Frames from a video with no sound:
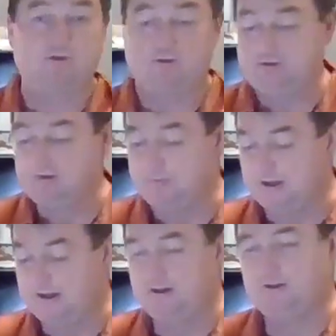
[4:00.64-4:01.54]
going to
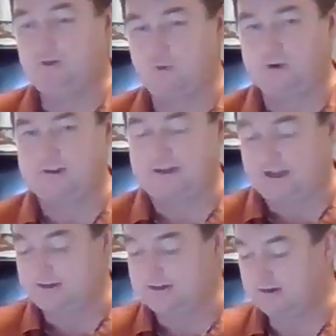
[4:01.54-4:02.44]
be towards
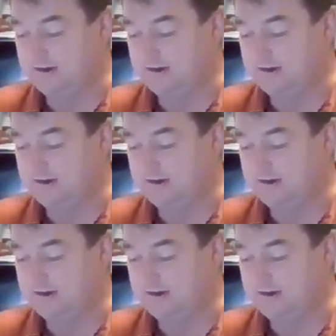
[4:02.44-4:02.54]
taste.